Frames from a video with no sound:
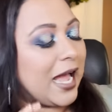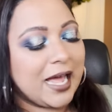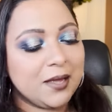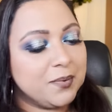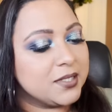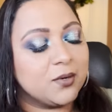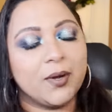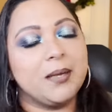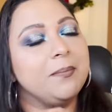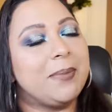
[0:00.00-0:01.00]
I was
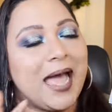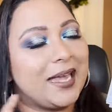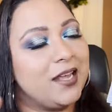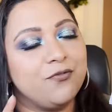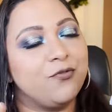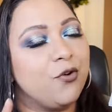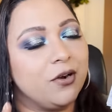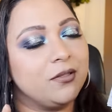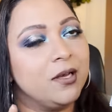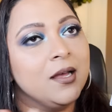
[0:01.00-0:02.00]
going back and
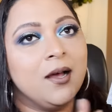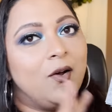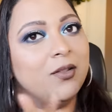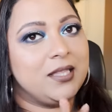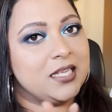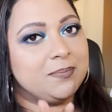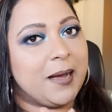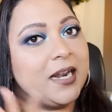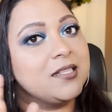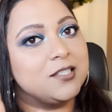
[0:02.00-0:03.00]
forth on these
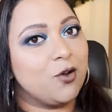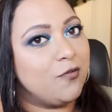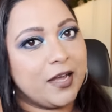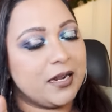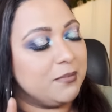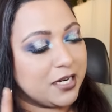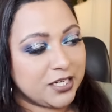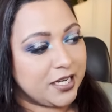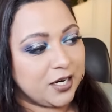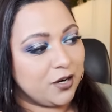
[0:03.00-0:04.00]
palettes so very much,
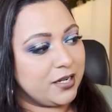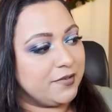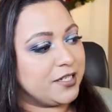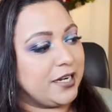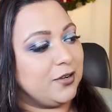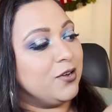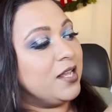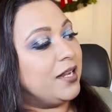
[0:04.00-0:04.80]
I cannot even tell you.